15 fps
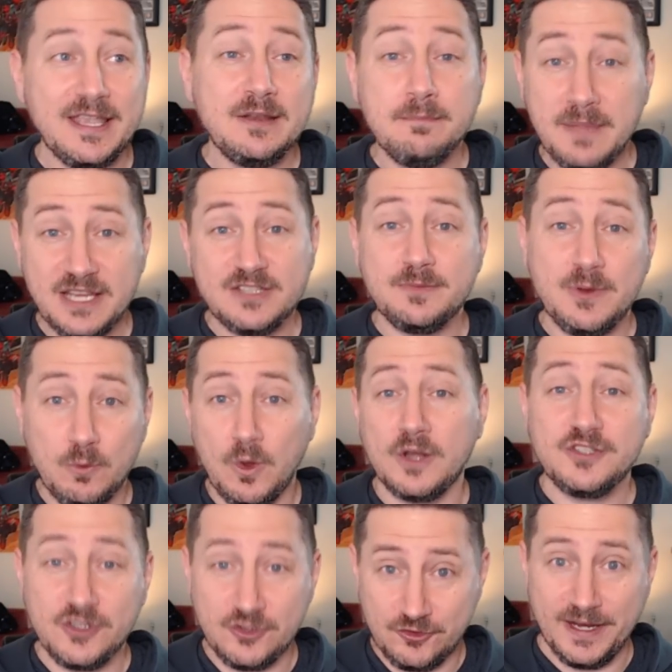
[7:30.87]
It makes me
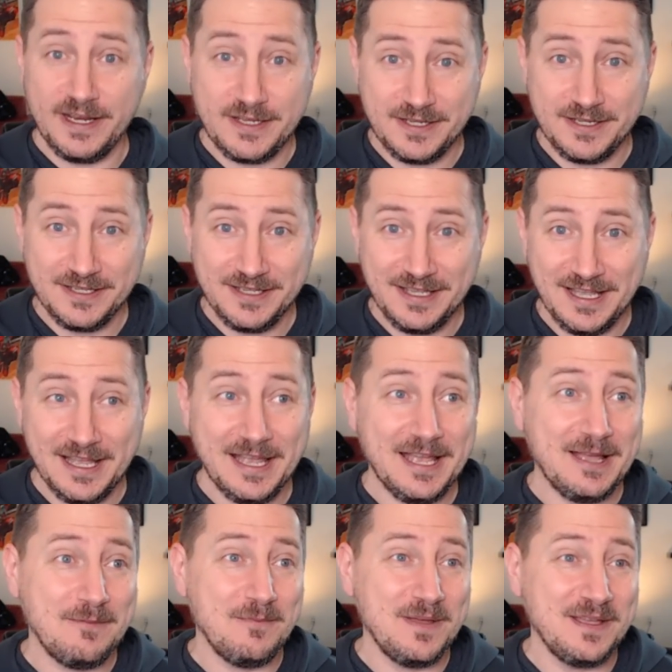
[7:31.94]
want to drink.
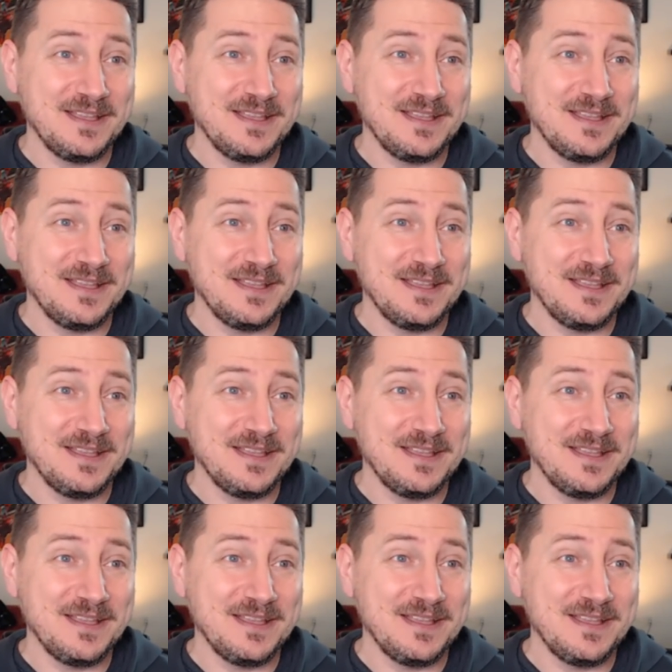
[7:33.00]
Um,